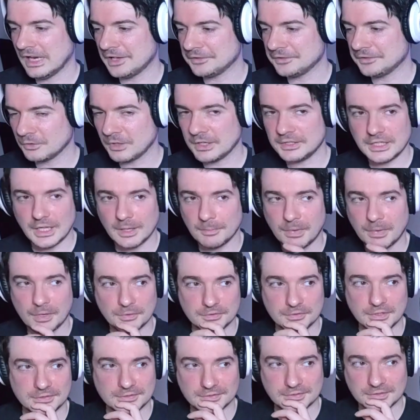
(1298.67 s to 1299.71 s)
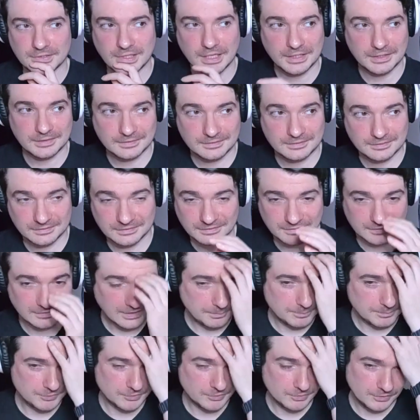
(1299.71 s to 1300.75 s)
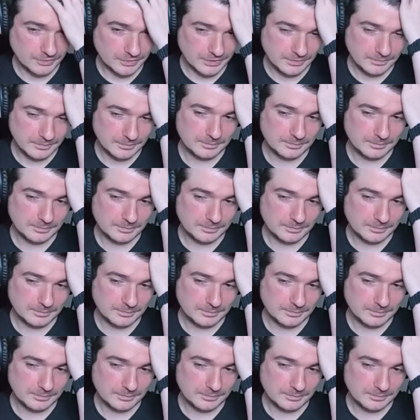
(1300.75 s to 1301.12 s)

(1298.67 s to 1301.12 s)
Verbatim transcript: had no idea about this. Superstar. Like, absolutely.